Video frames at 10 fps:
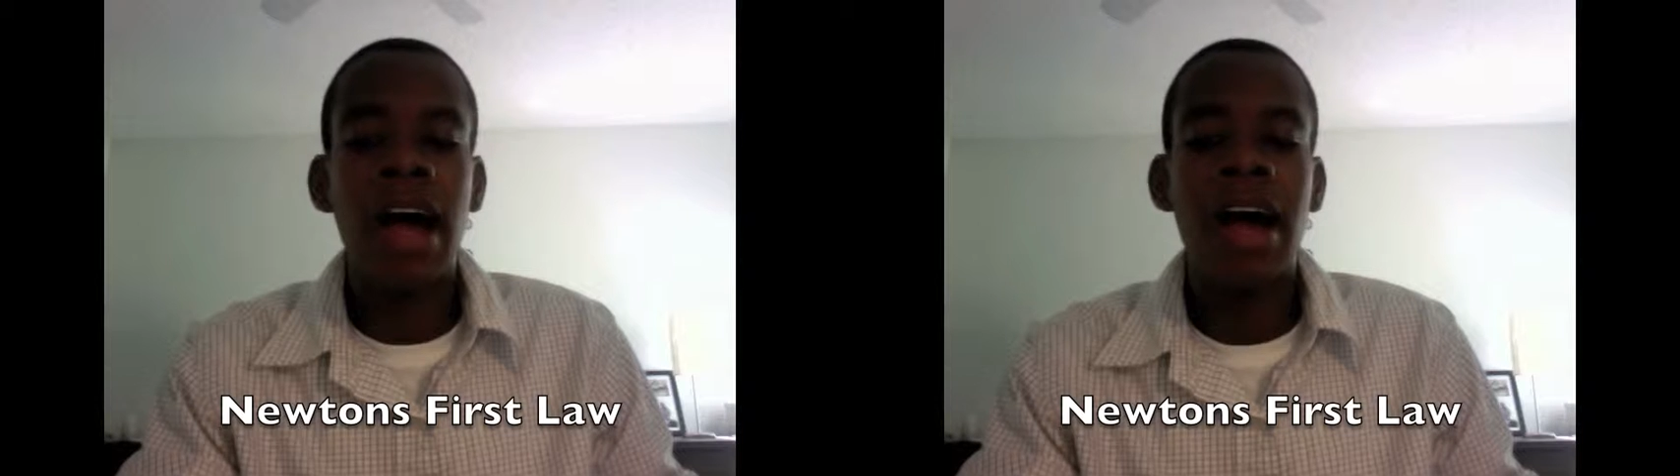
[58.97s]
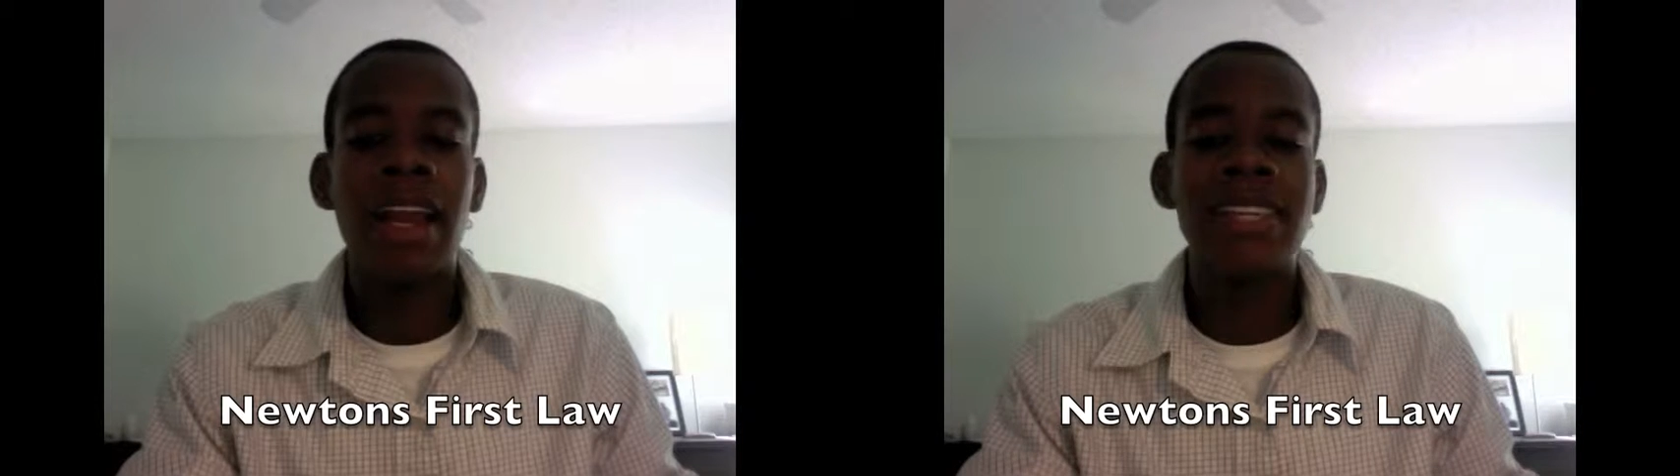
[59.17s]

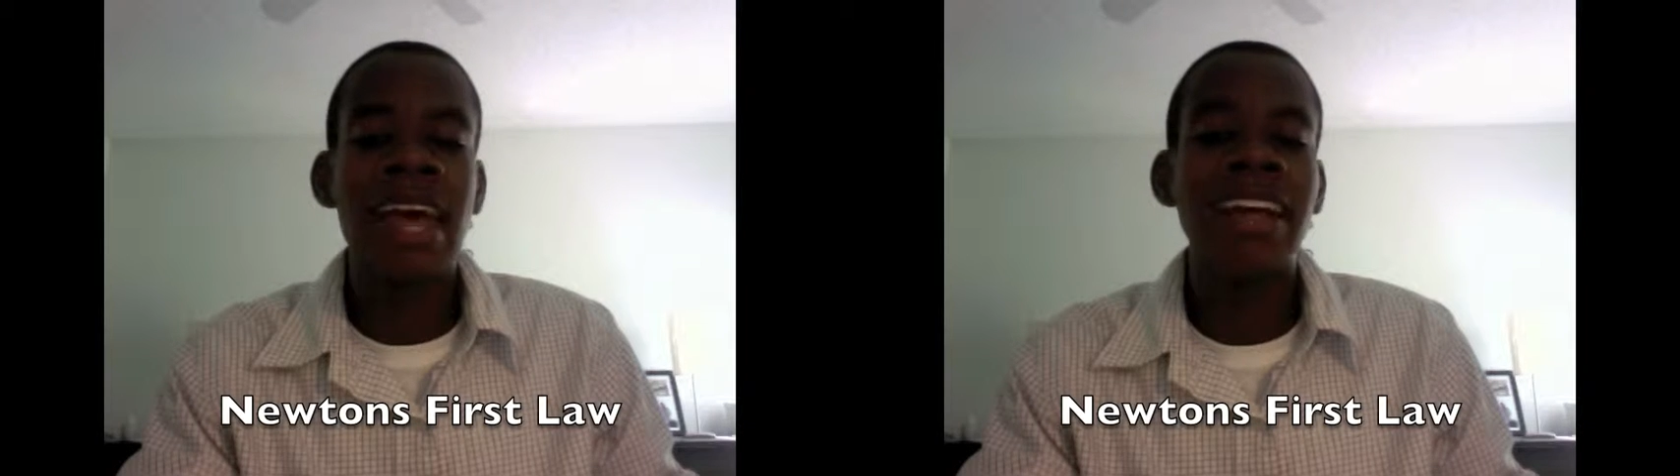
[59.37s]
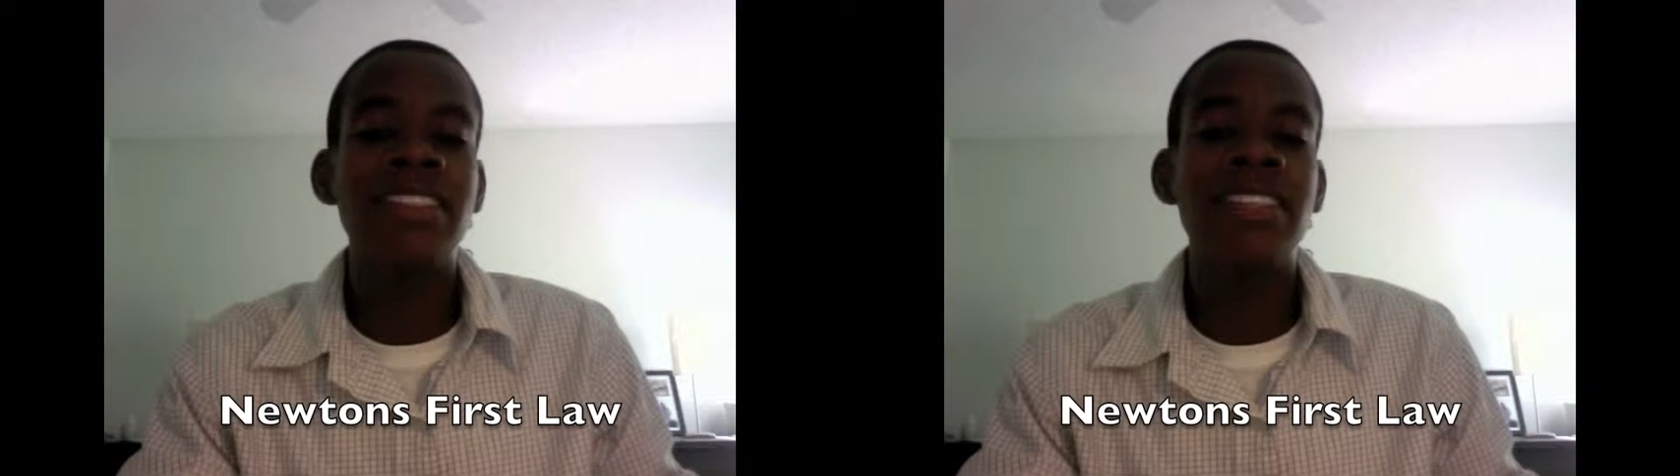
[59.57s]
unless
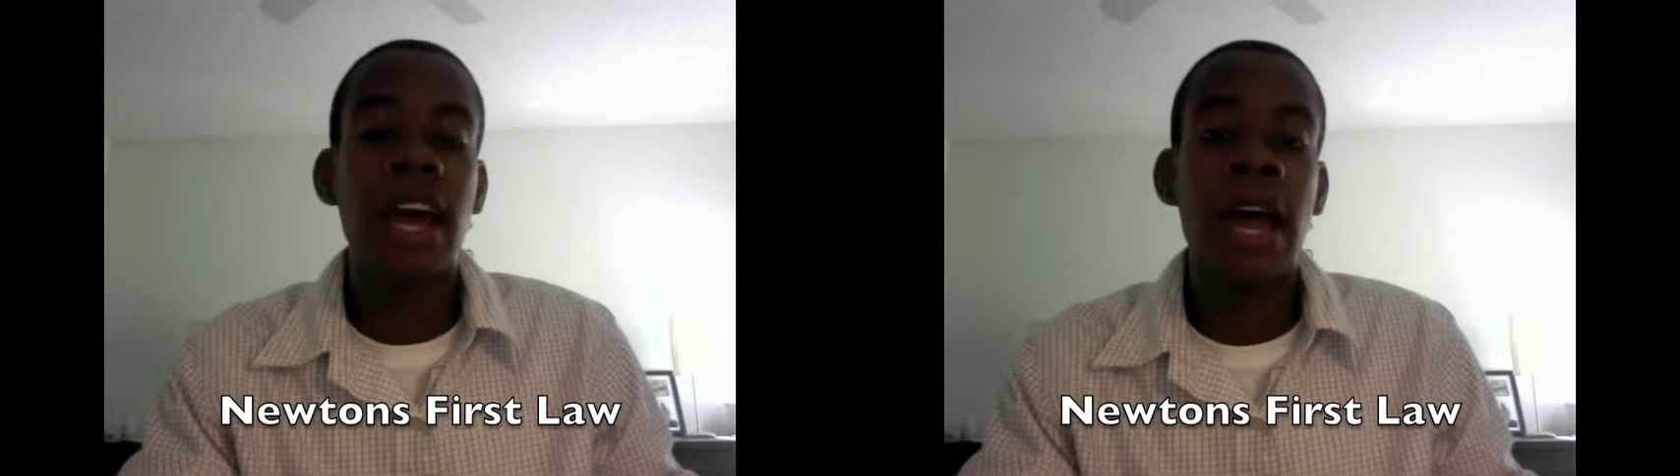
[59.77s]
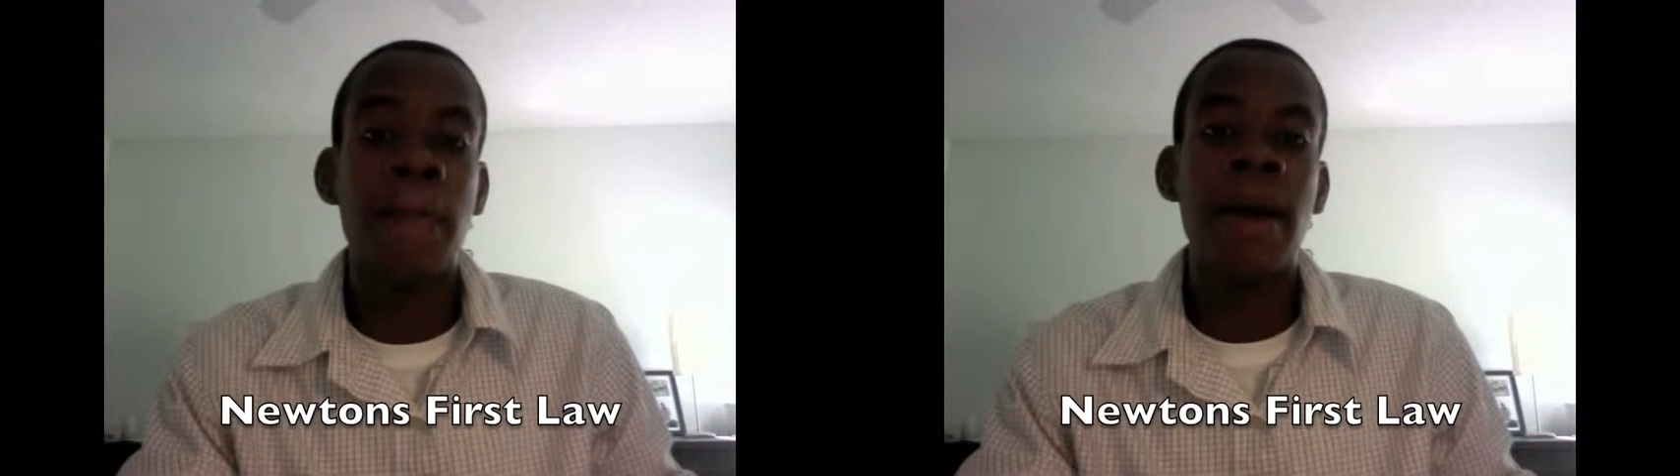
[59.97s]

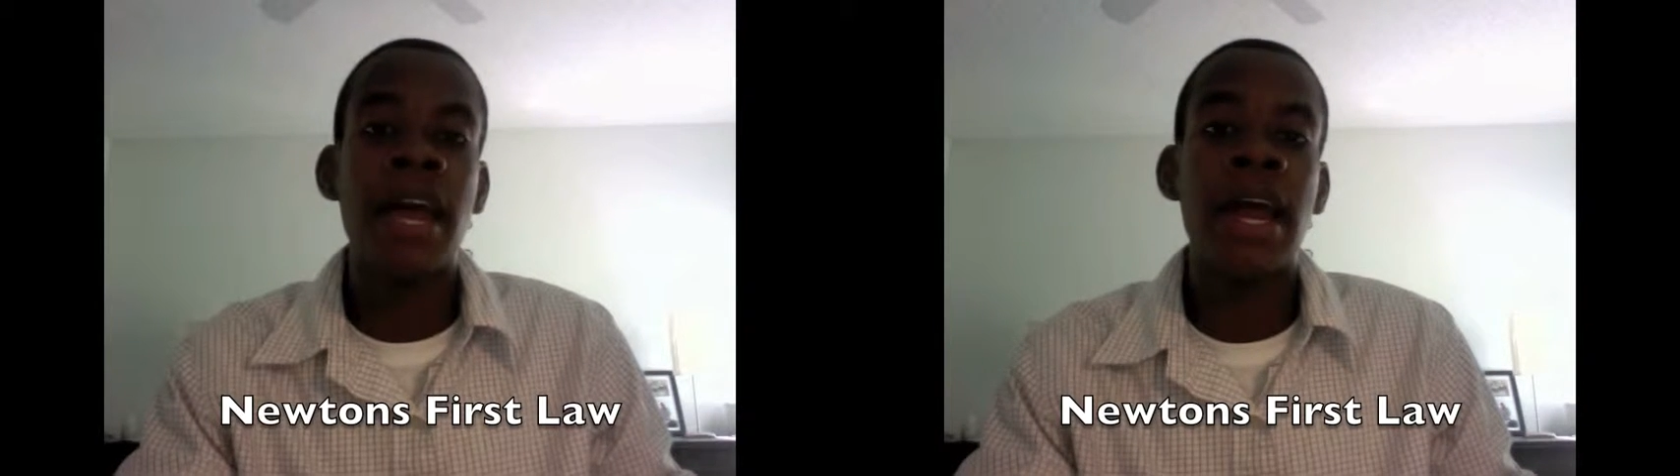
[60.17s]
acted on by